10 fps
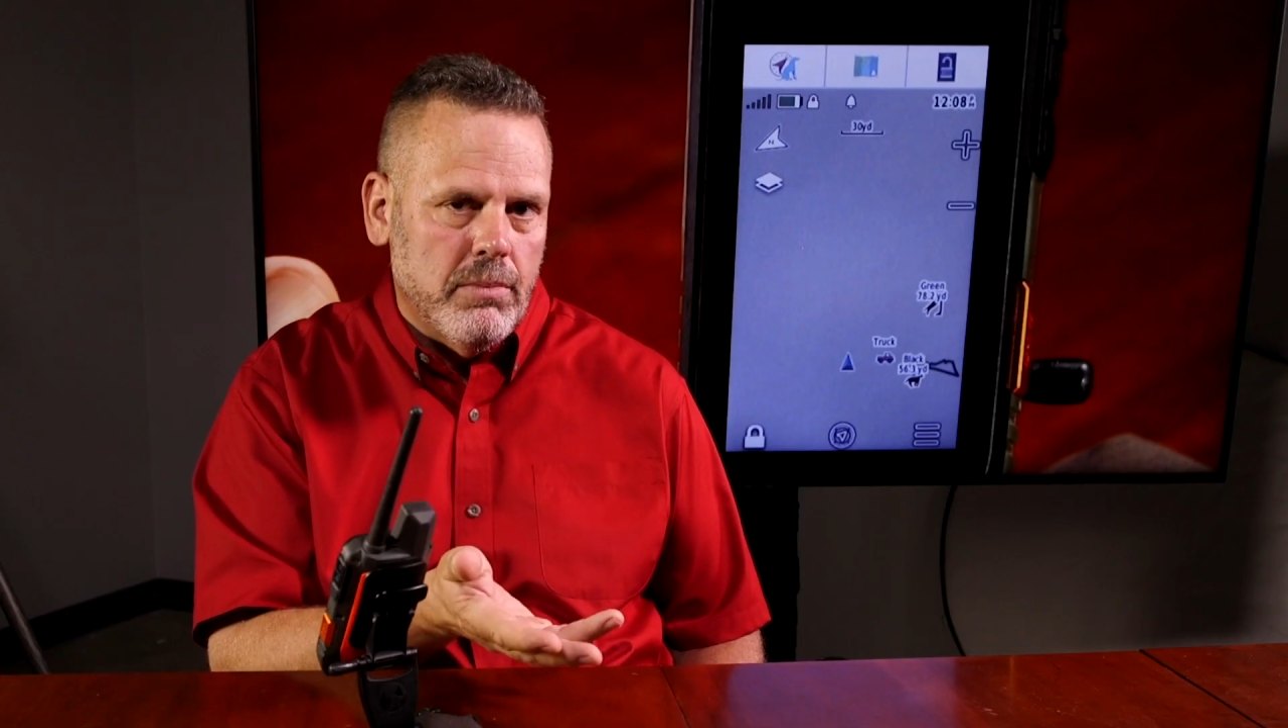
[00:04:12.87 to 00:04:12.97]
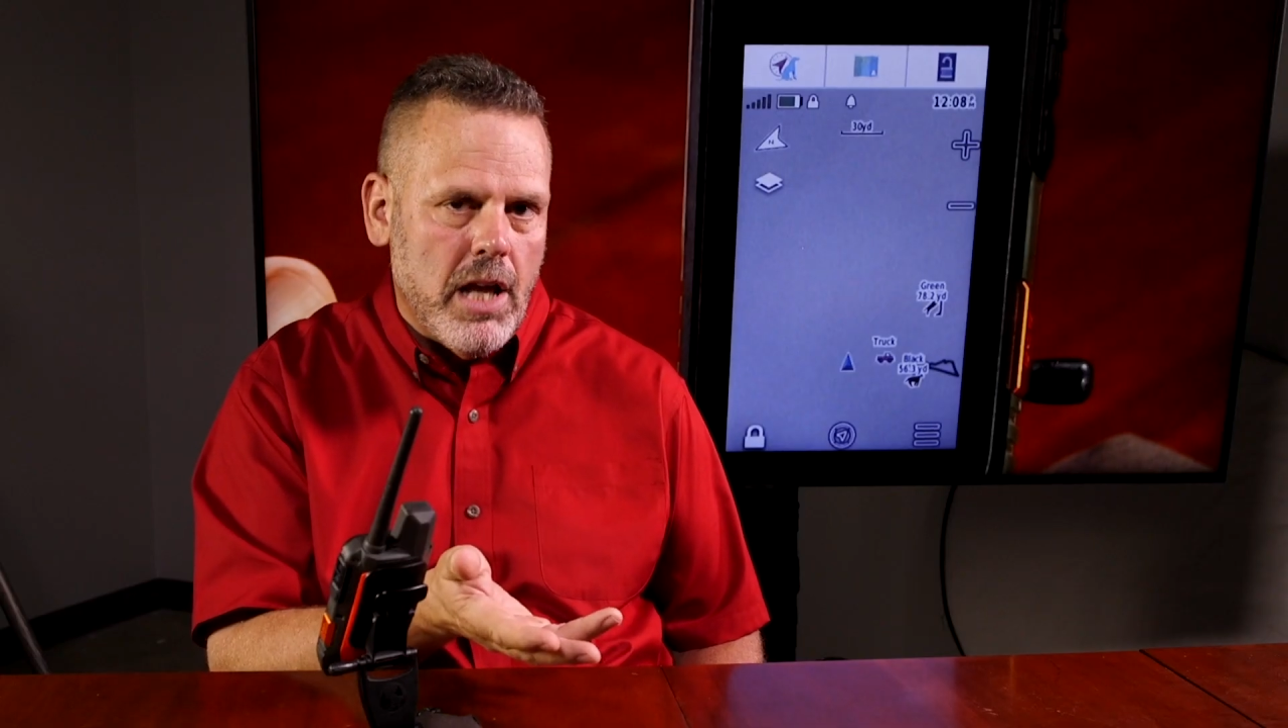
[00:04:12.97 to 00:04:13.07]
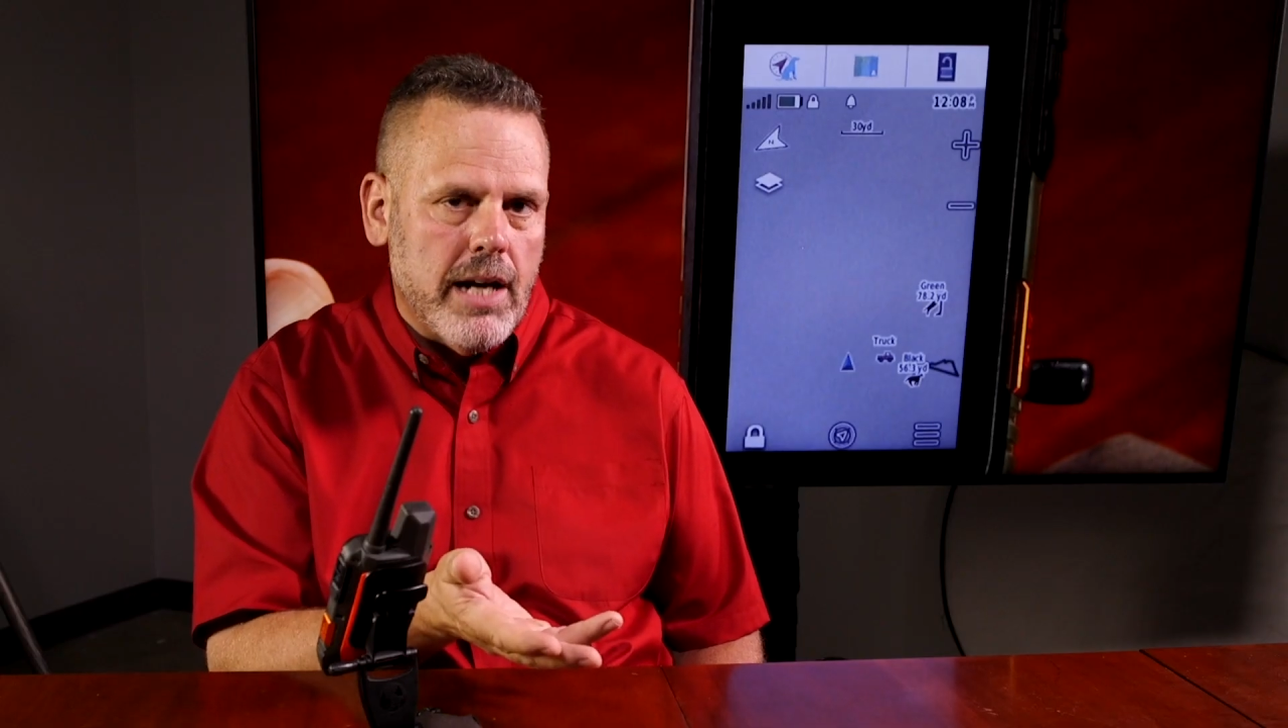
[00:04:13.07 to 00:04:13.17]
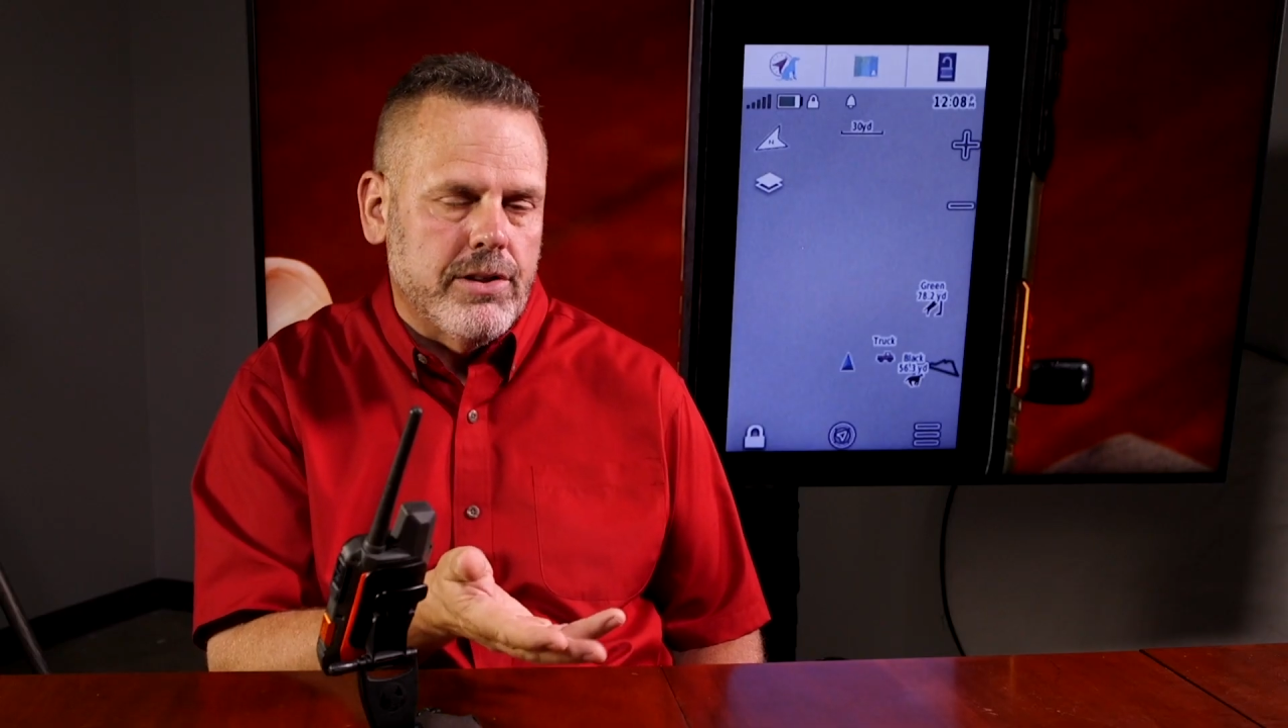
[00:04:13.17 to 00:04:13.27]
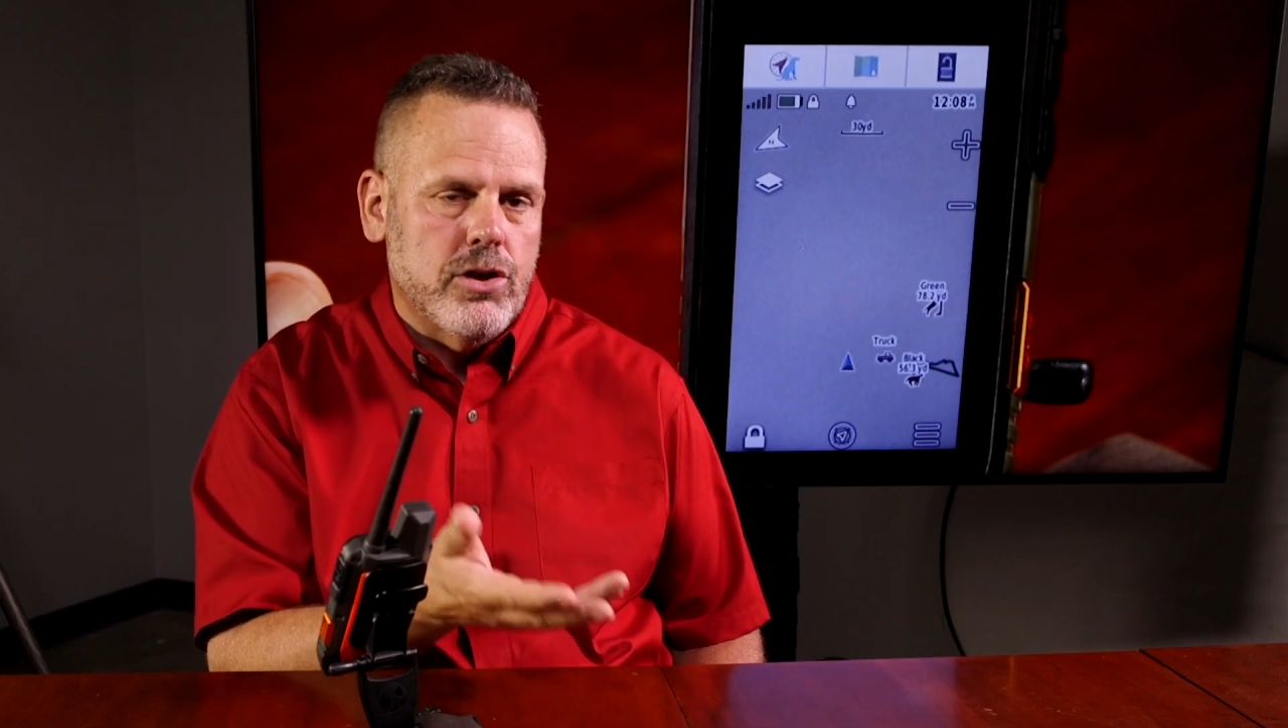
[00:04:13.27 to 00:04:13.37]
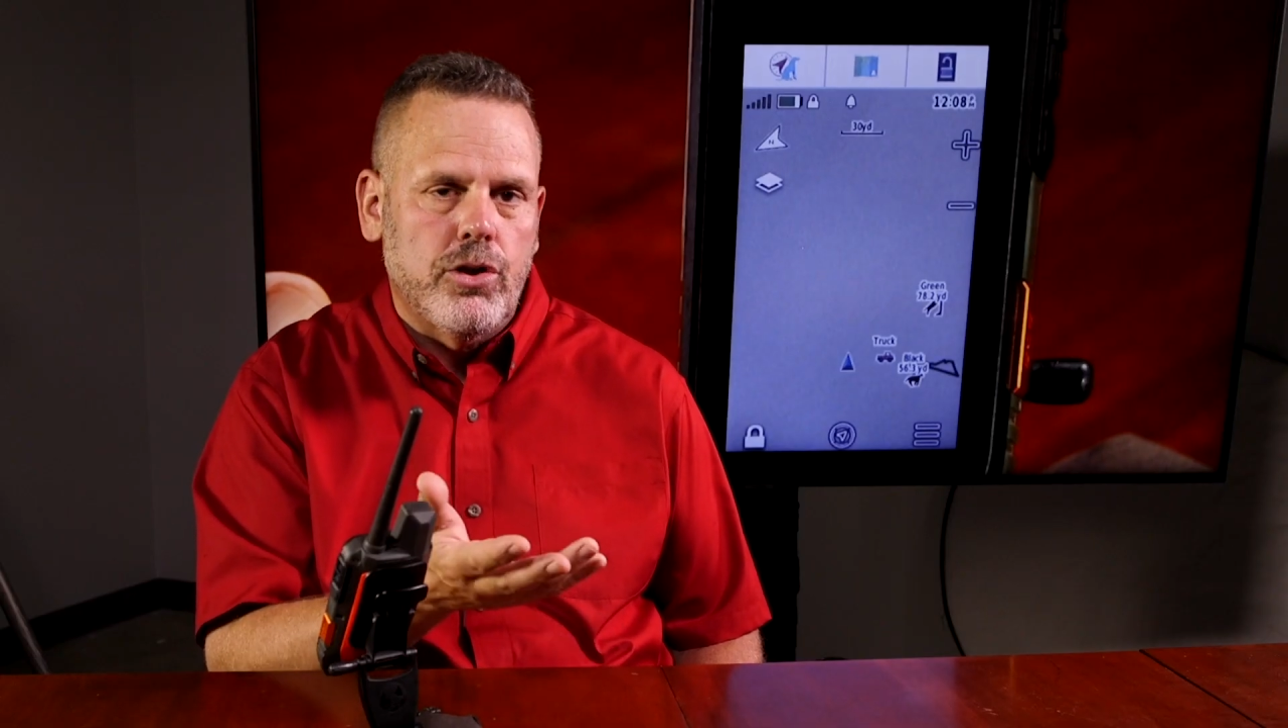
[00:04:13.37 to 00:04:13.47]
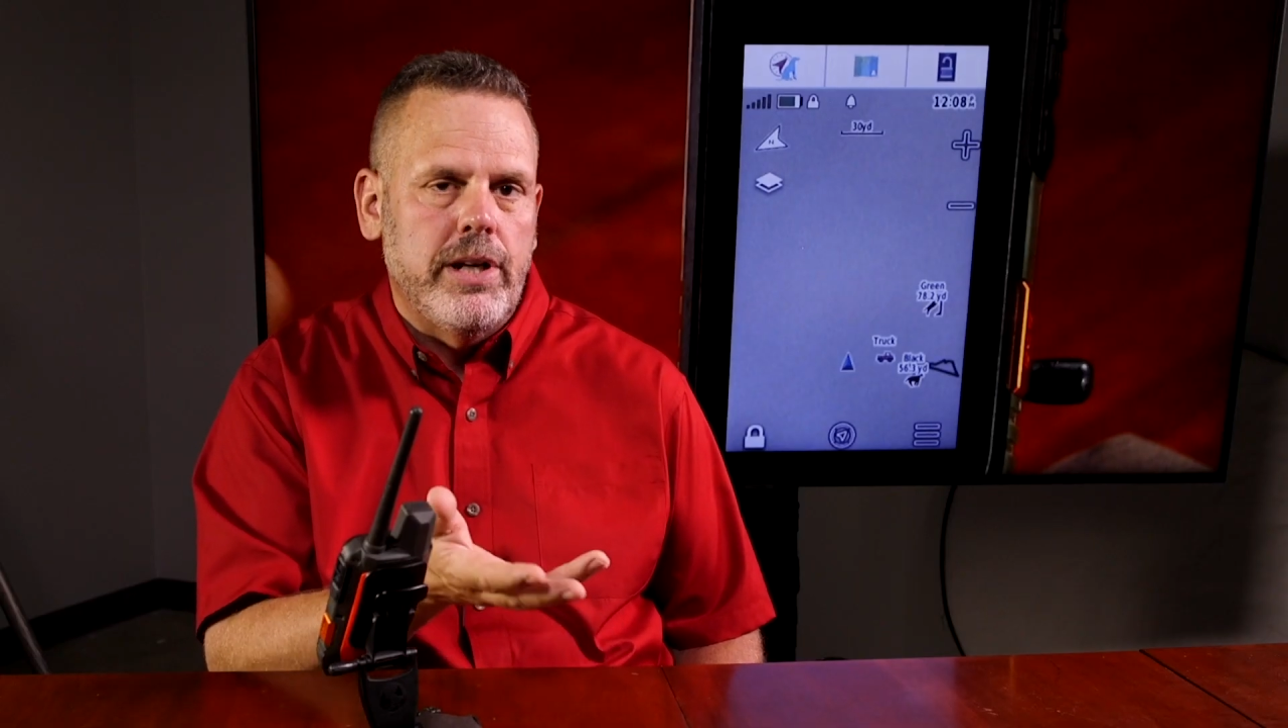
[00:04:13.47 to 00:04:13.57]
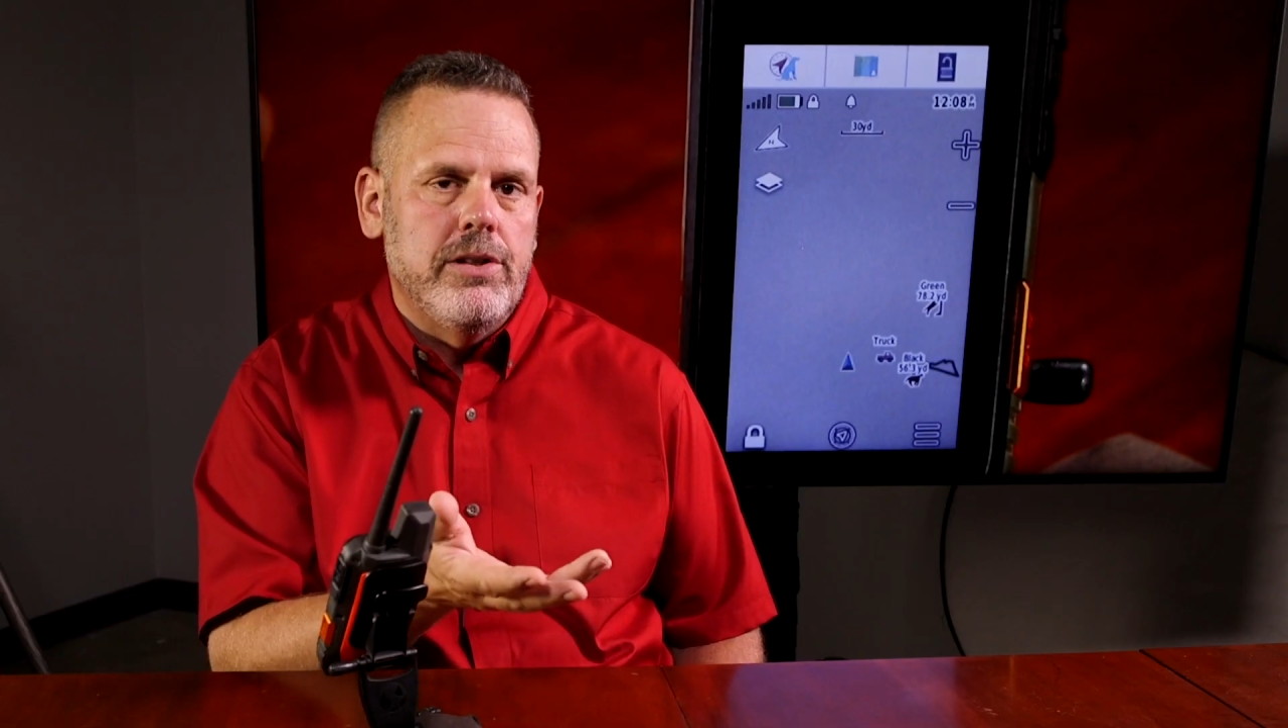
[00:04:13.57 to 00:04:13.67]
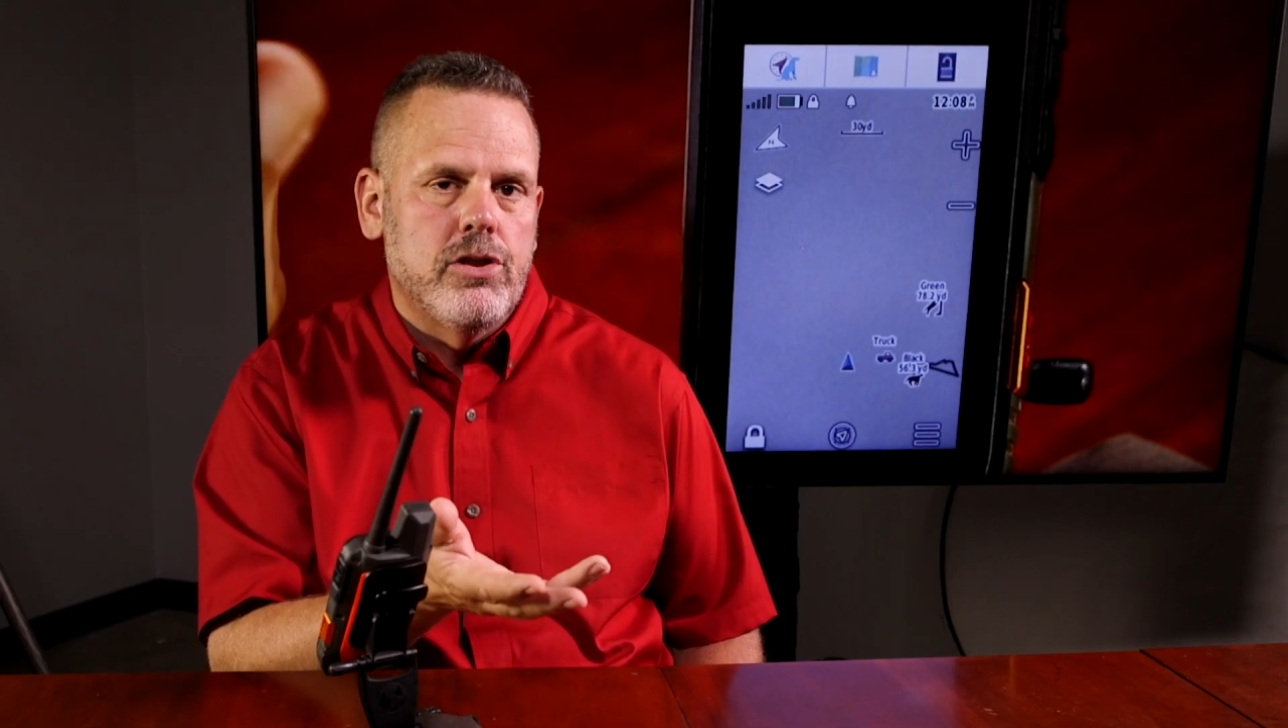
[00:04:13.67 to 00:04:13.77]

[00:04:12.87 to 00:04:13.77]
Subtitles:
lock the screen